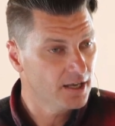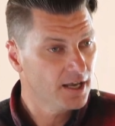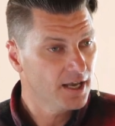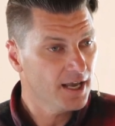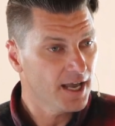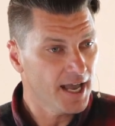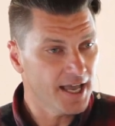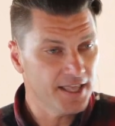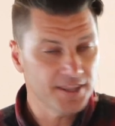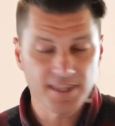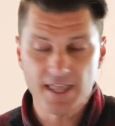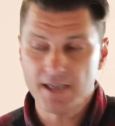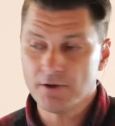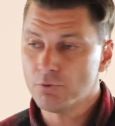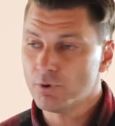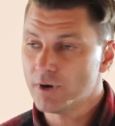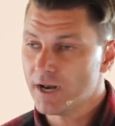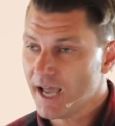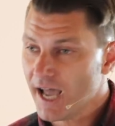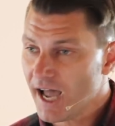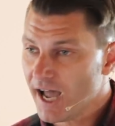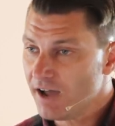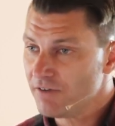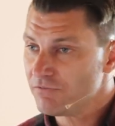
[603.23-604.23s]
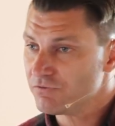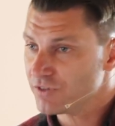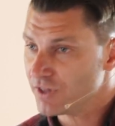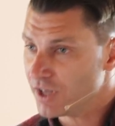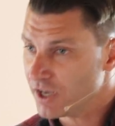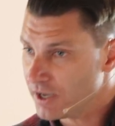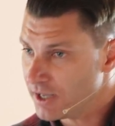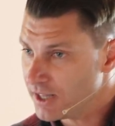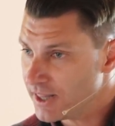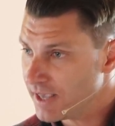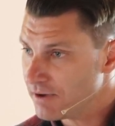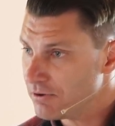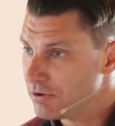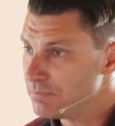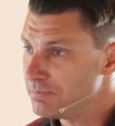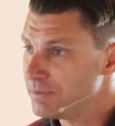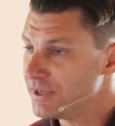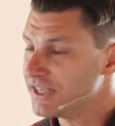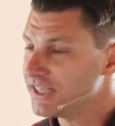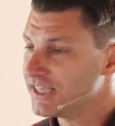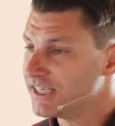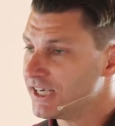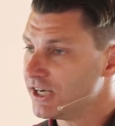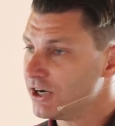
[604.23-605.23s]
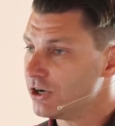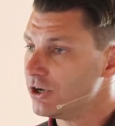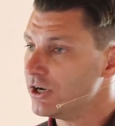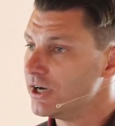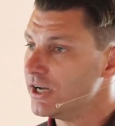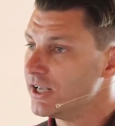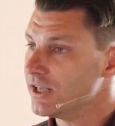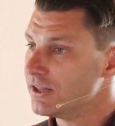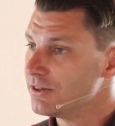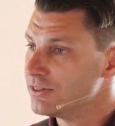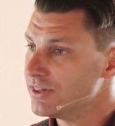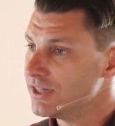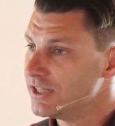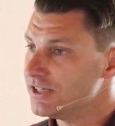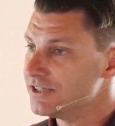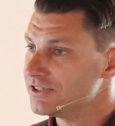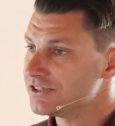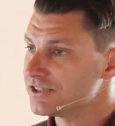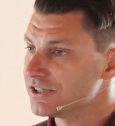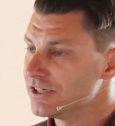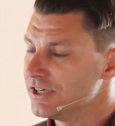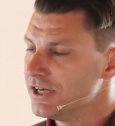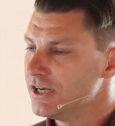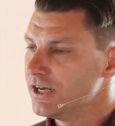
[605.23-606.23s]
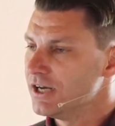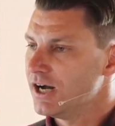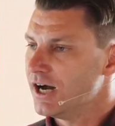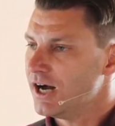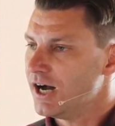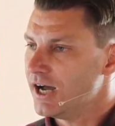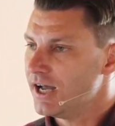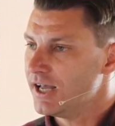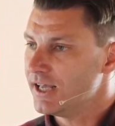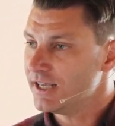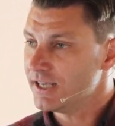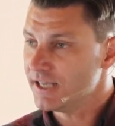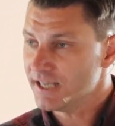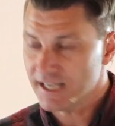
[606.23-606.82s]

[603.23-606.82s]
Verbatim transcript: and they would have, they would be carrying these uh,